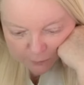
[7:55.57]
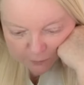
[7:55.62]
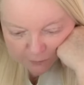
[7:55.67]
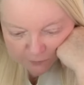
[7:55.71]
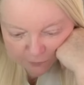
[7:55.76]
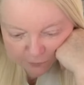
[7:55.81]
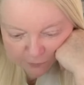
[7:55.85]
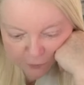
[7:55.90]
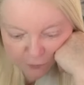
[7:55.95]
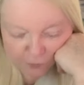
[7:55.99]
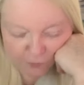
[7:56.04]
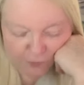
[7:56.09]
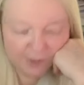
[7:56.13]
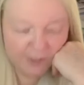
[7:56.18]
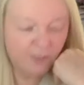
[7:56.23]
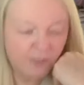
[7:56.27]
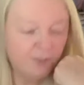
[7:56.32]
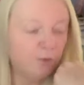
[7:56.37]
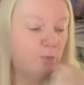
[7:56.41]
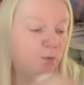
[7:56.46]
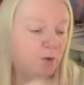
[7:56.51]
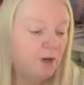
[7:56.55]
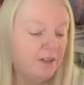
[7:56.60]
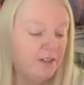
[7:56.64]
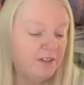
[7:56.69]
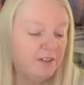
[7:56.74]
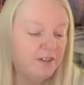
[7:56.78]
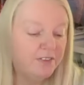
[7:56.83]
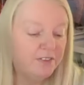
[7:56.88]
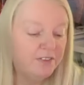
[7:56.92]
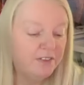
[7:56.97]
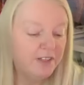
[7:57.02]
of a few things, and one of
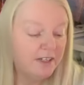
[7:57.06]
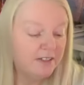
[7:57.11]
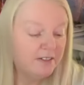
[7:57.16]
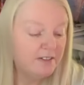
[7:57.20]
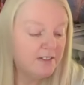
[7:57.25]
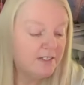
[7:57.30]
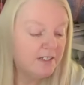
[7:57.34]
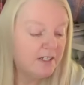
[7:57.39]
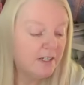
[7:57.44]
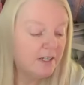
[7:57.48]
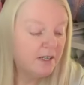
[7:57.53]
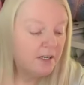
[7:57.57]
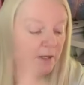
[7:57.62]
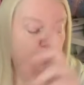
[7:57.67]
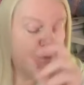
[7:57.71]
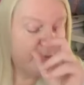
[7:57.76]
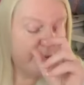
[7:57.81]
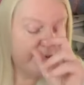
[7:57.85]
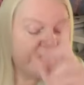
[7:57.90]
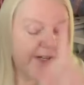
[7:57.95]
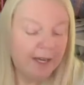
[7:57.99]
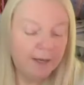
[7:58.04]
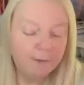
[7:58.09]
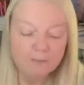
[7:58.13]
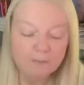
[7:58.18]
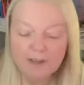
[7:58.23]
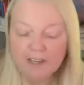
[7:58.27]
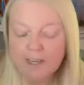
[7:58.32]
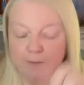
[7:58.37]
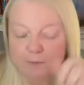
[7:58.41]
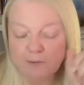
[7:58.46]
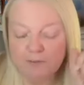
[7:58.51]
the things went out my
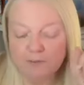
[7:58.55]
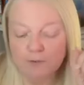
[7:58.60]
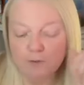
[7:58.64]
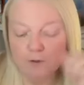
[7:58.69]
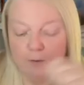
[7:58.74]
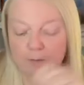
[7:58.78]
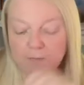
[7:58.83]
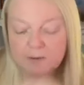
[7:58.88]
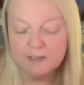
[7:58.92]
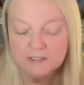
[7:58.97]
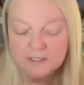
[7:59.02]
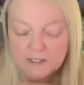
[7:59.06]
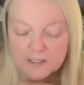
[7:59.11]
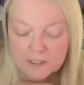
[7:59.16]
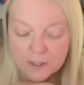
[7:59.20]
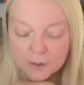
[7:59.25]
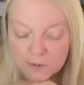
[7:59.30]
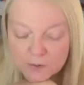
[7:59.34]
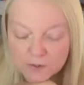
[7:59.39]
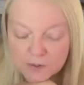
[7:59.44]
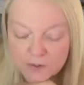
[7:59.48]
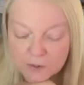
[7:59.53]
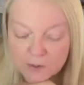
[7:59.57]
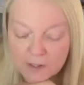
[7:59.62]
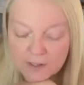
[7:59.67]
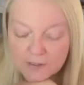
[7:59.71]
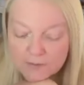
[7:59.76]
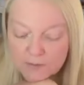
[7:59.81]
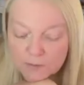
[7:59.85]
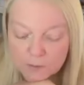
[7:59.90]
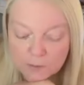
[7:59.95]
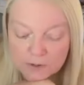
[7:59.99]
head before I made the note, so I
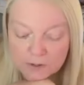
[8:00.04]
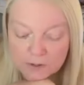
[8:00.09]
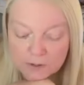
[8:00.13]
haven't got a